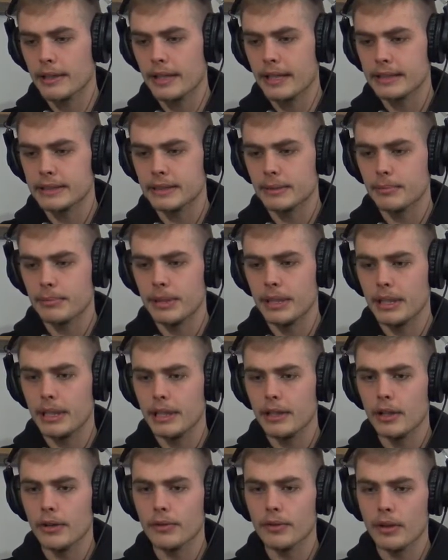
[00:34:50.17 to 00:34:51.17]
the
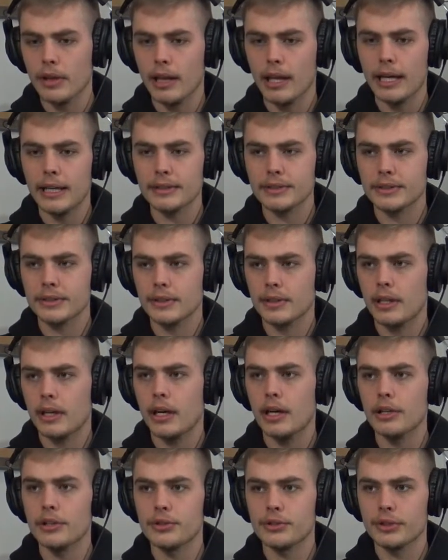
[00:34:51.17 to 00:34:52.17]
S&P over the last
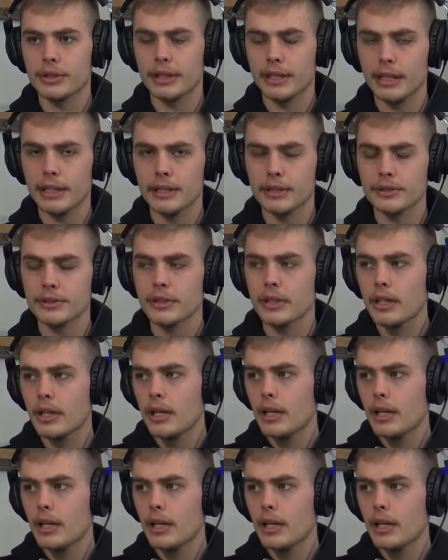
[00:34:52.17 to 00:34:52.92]
100 years,